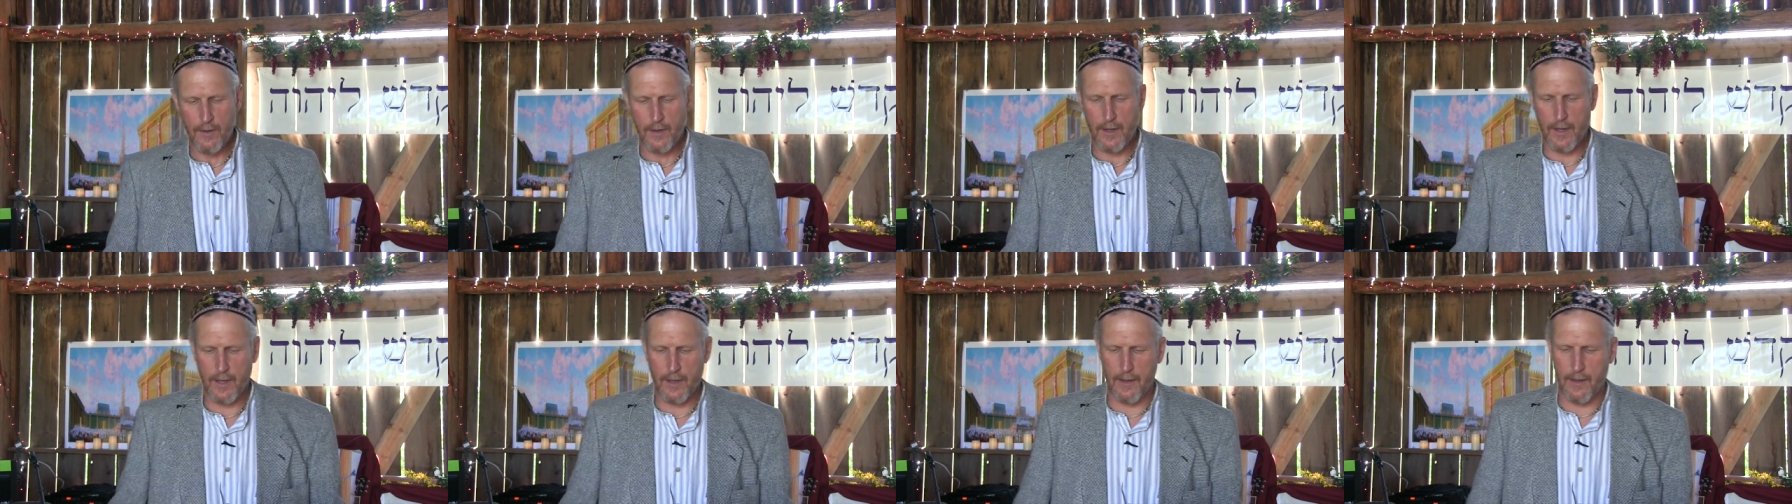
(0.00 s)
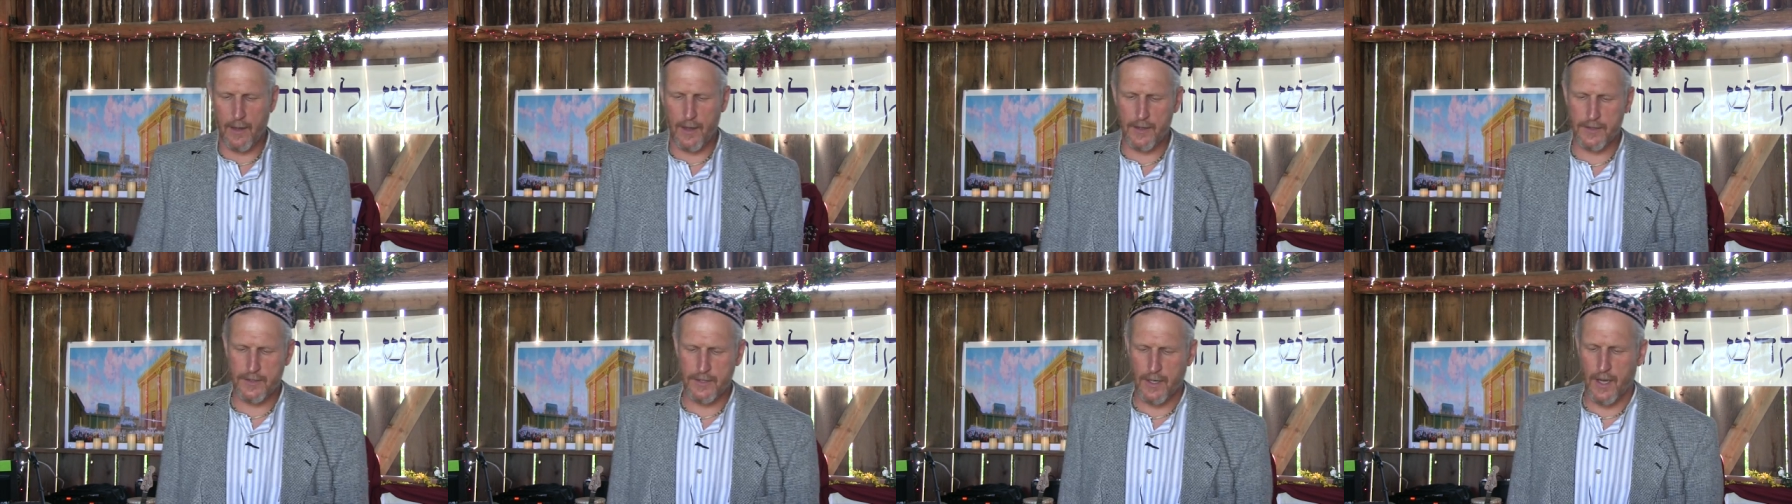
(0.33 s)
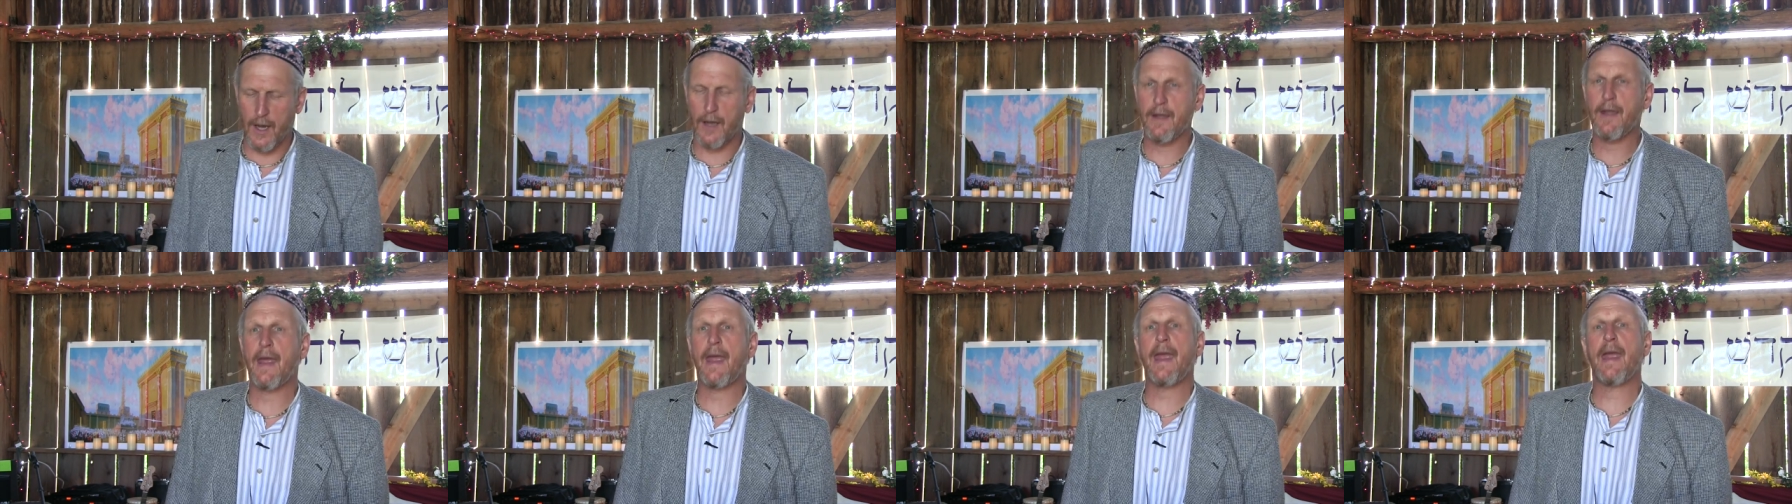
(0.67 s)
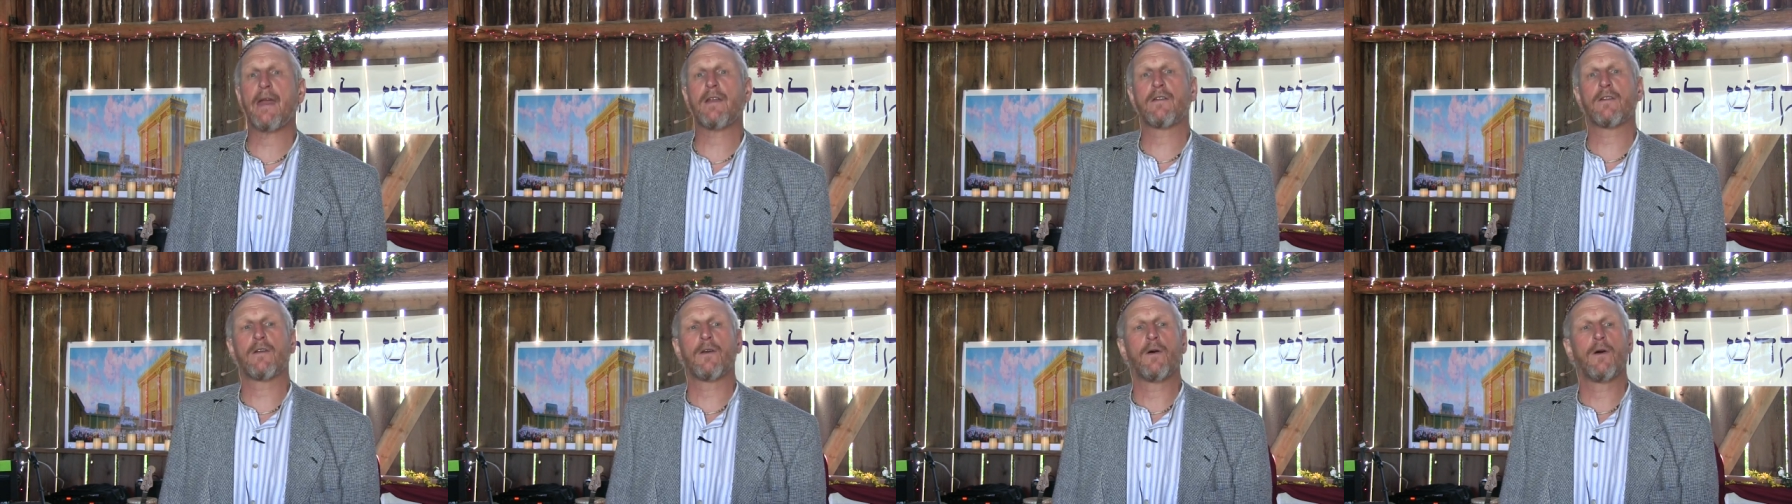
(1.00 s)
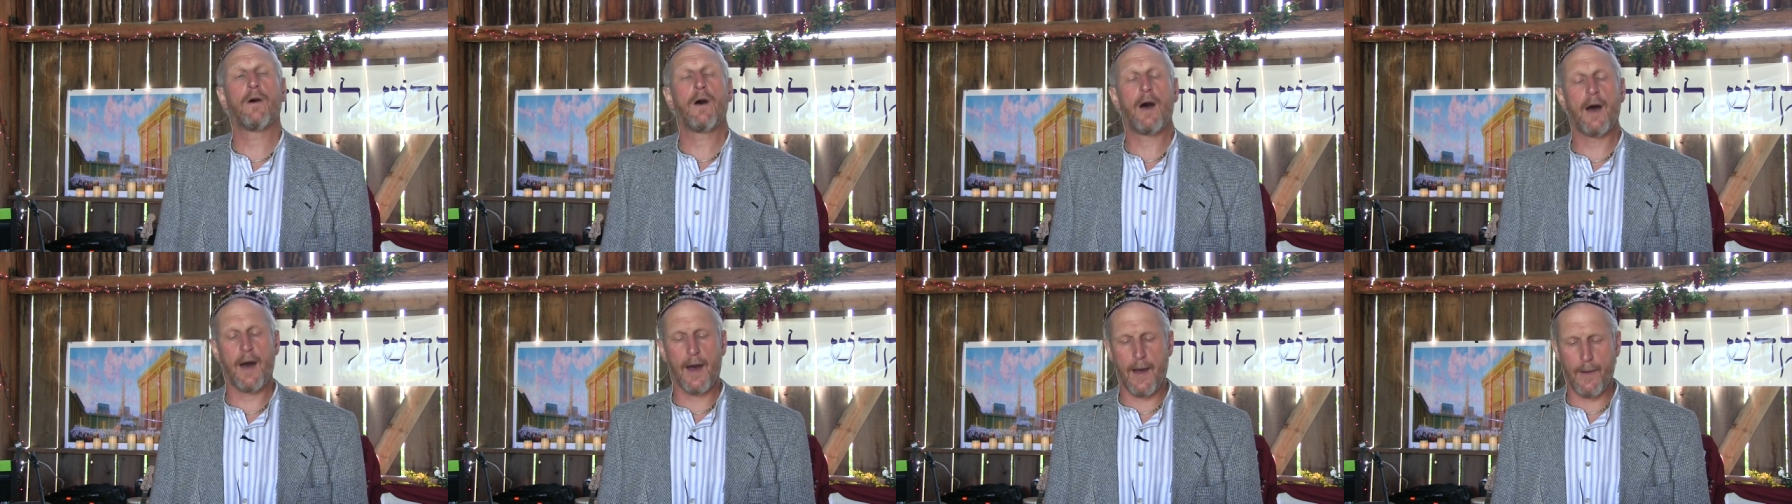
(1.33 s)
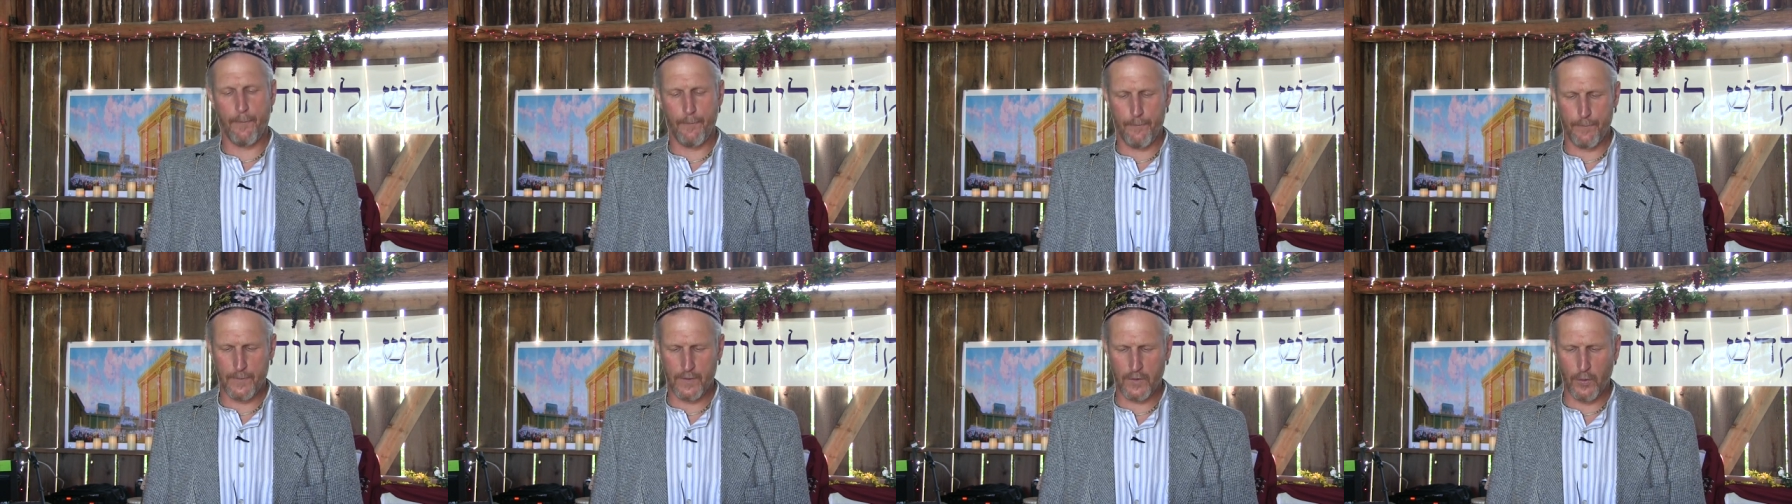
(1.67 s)
in uh, John 8
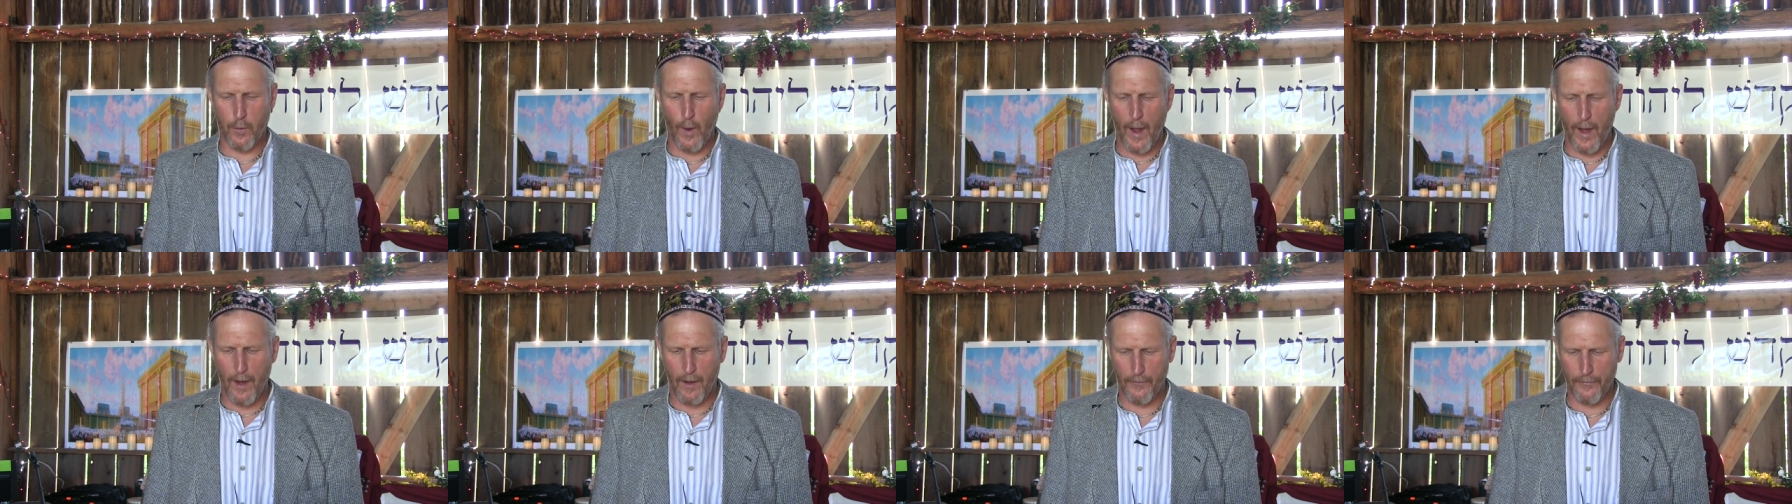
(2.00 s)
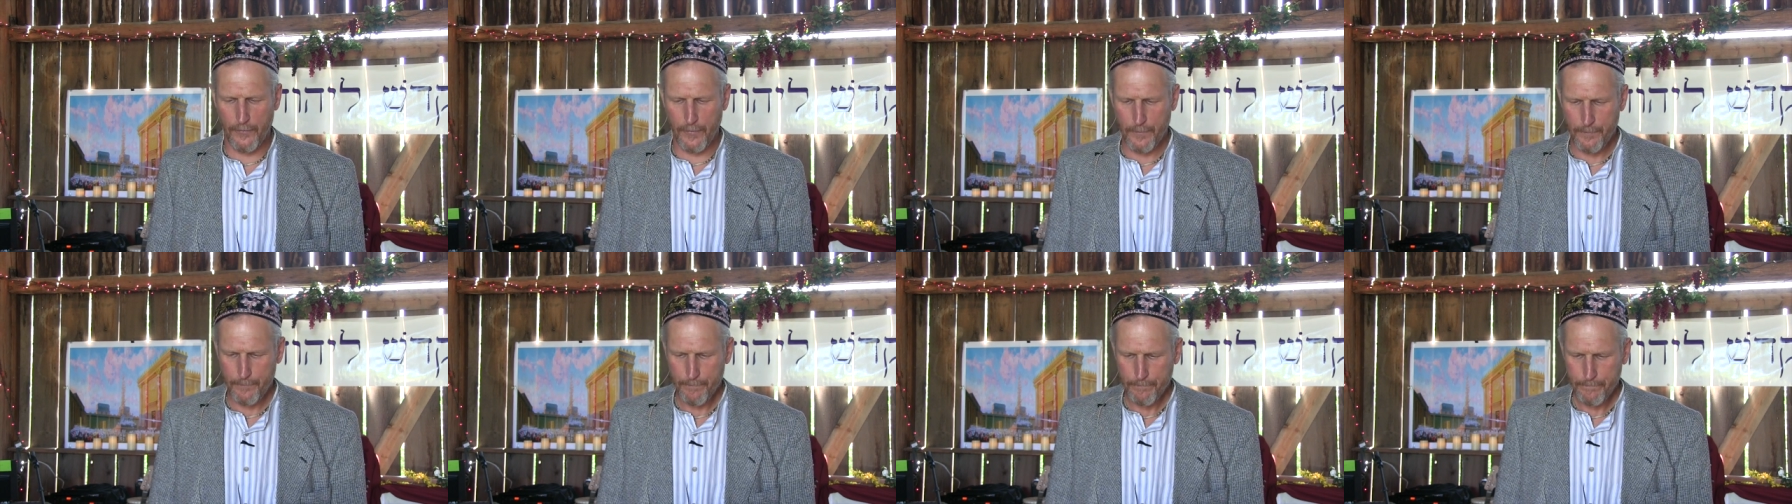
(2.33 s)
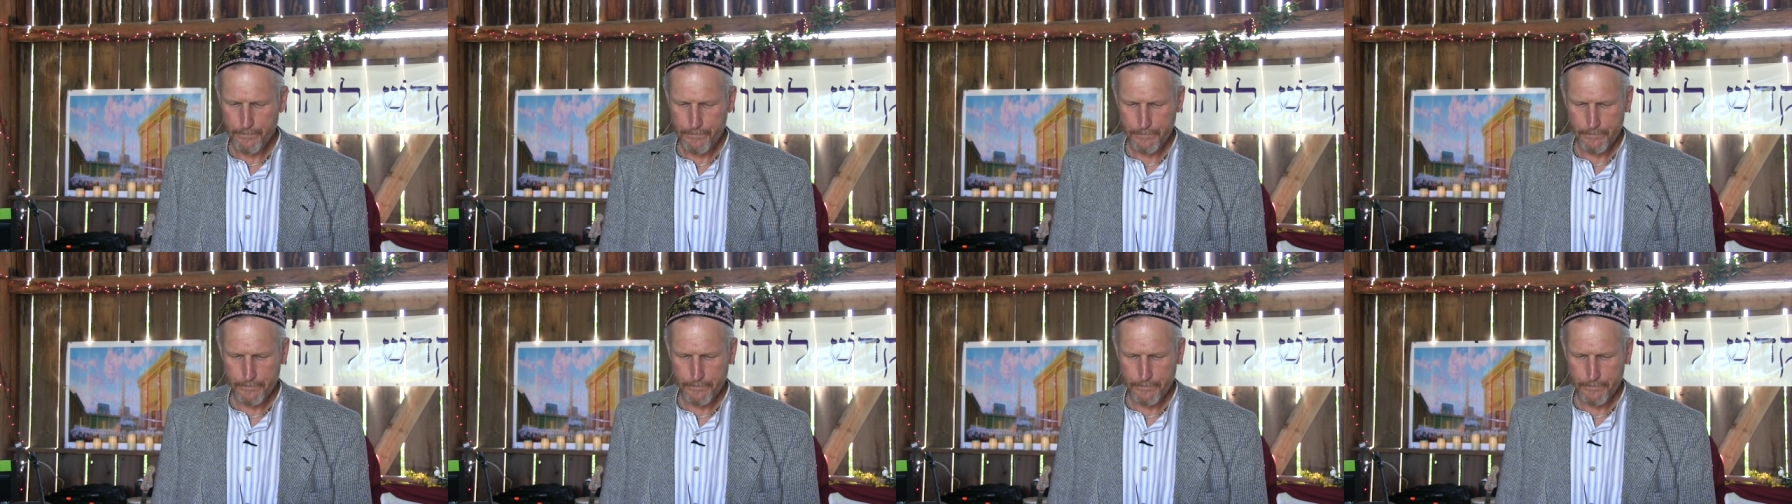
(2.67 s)
uh, 12.